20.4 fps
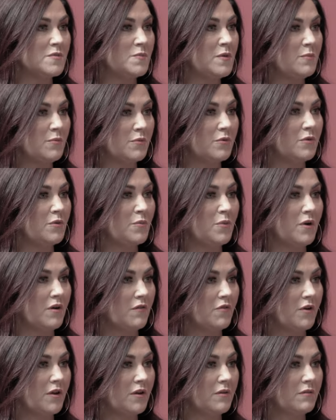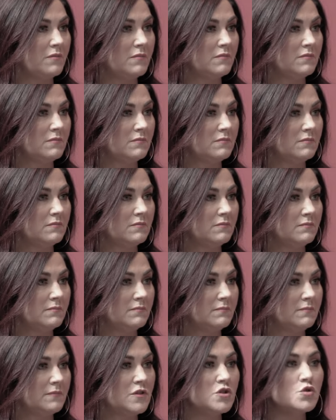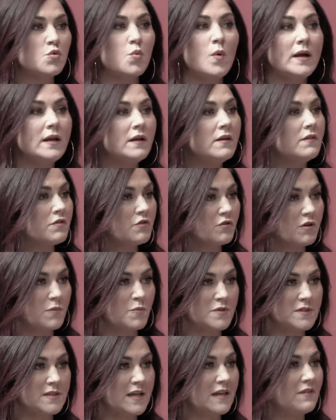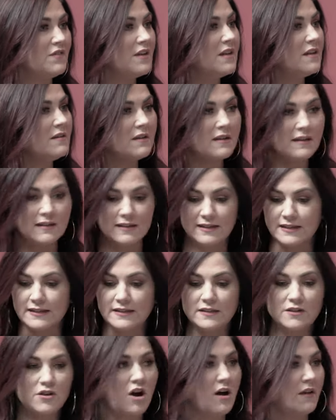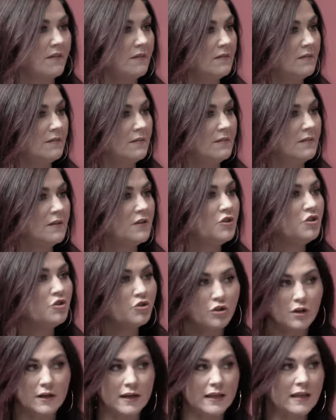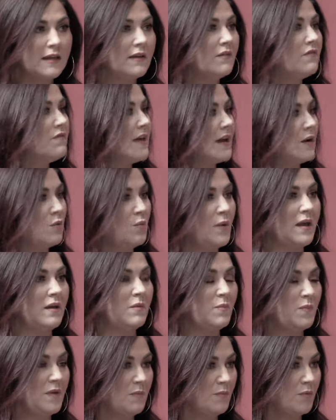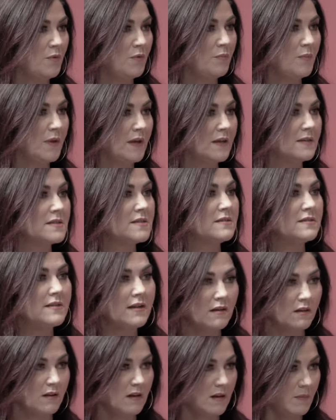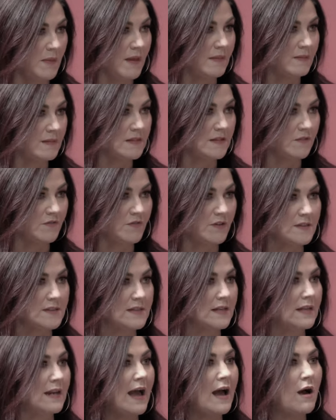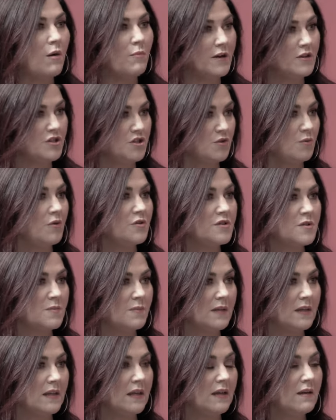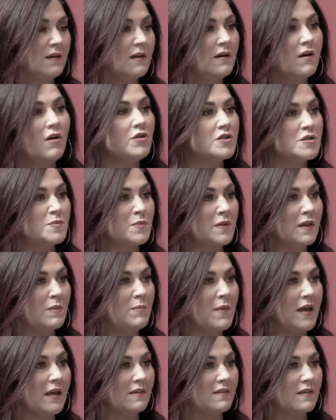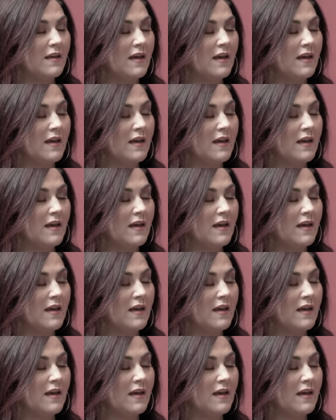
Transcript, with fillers: to people who work for you. Yeah. 20 to 30% of it, gone you're going to give that away to people because they're going to make the difference in how much you ultimately ultimately yeah. make at